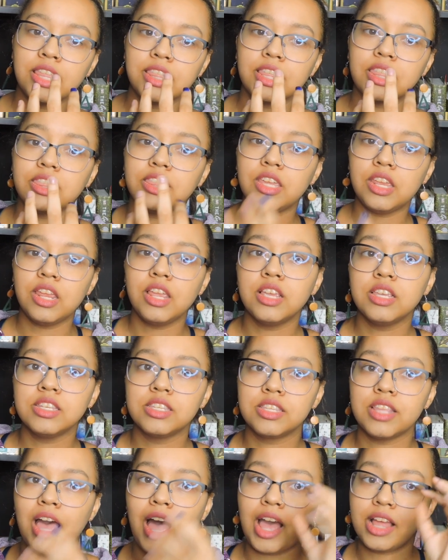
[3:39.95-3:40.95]
the
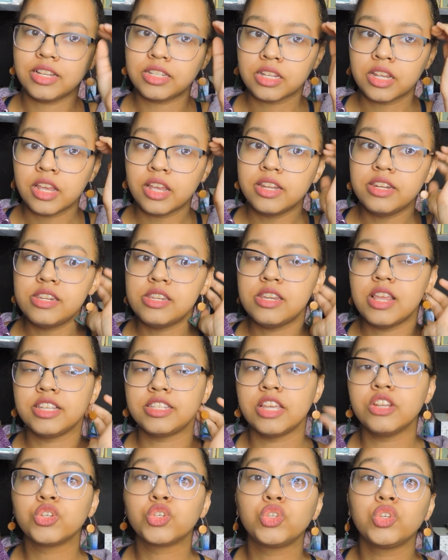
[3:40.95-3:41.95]
things that
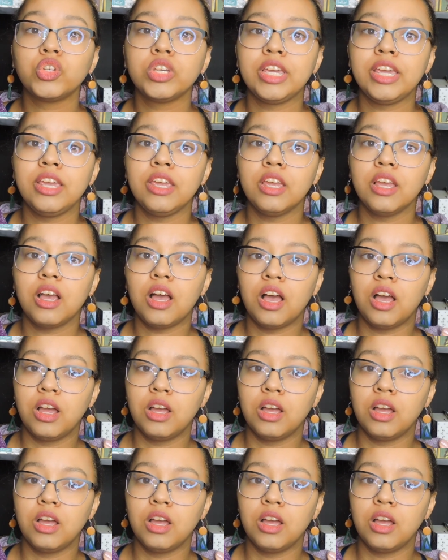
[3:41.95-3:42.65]
essentially